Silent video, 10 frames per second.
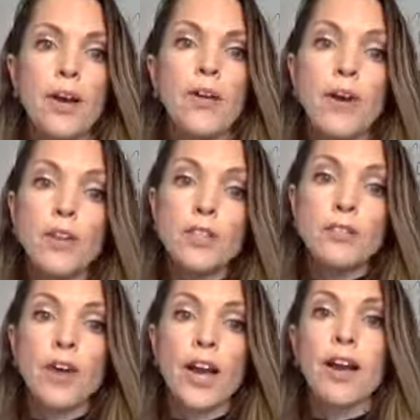
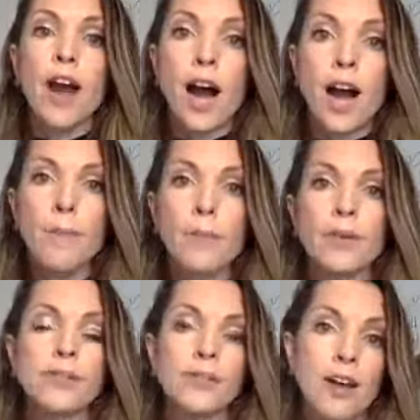cultivate
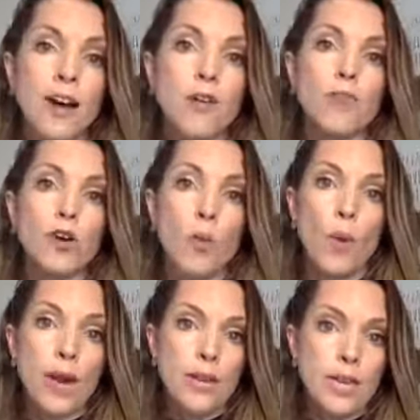hyper
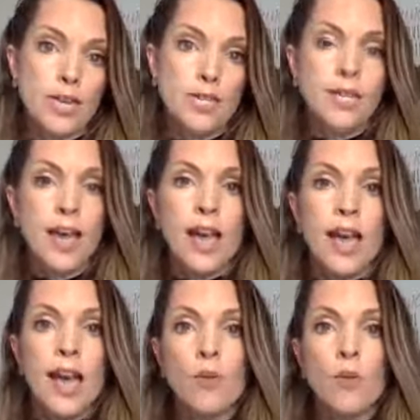self-awareness.
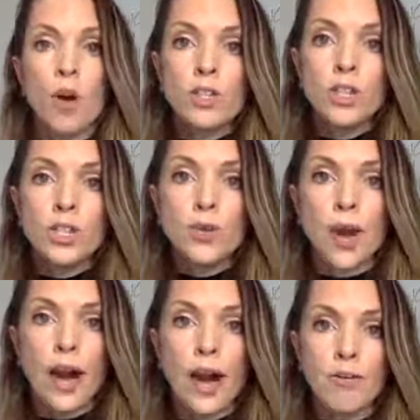And once you
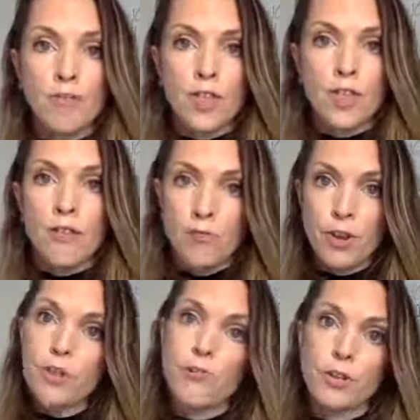have that
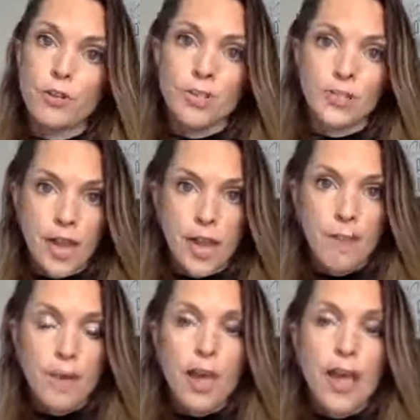very first step,
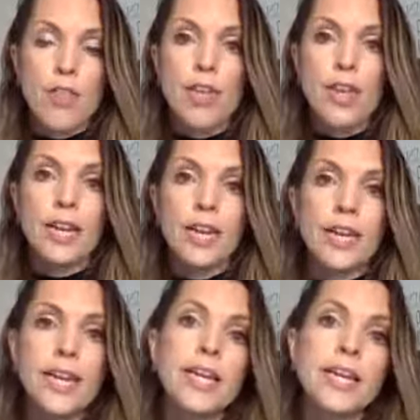then
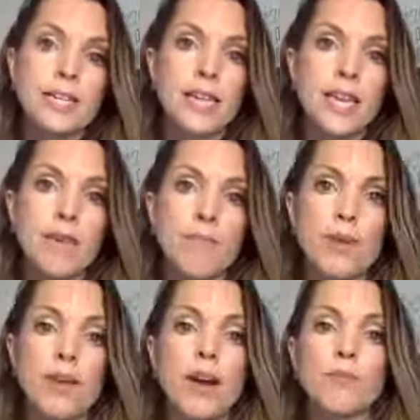leading a team
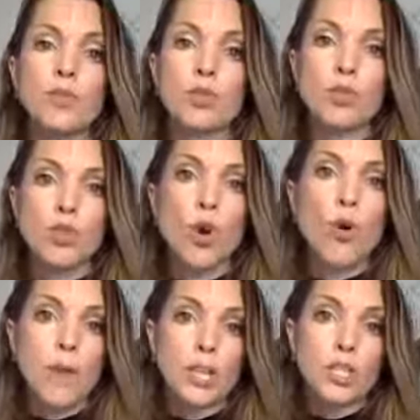becomes so
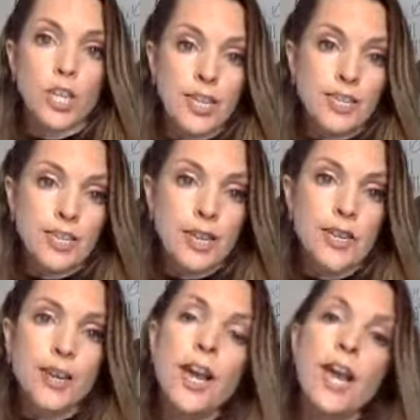much
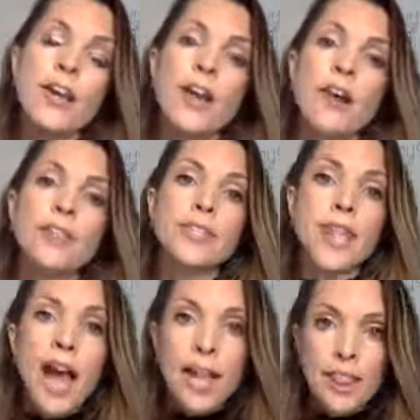easier. Now, the
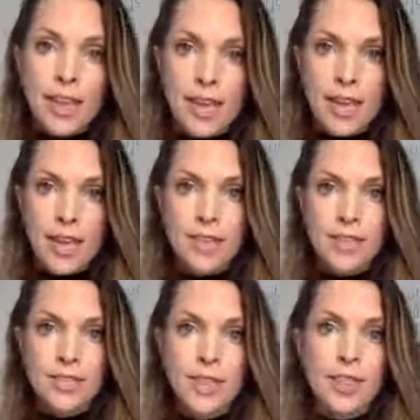sad thing
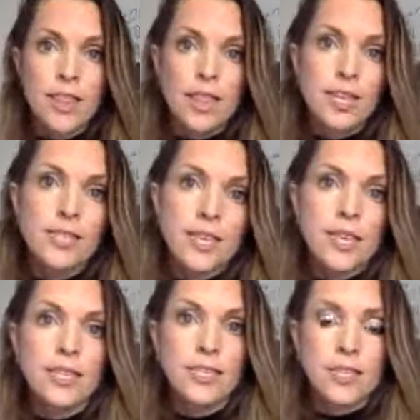is that this
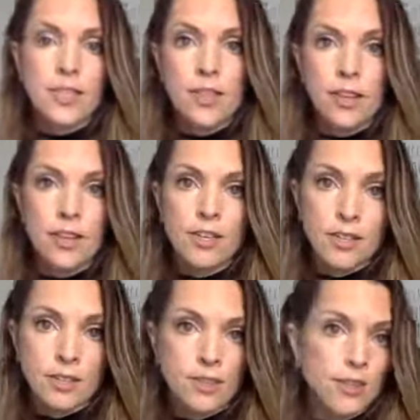is this
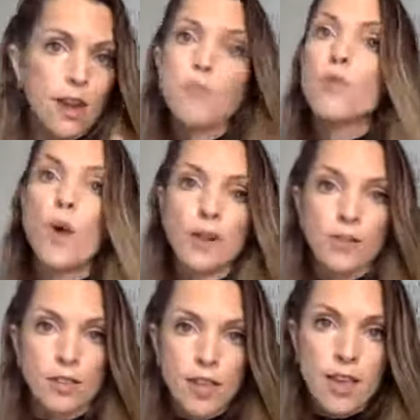number one
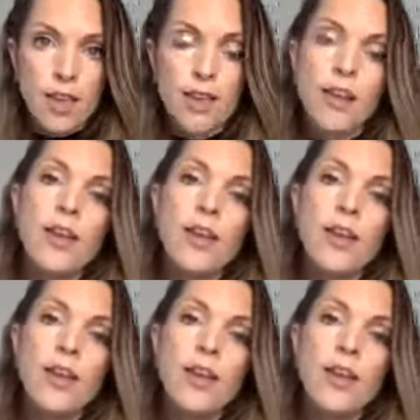thing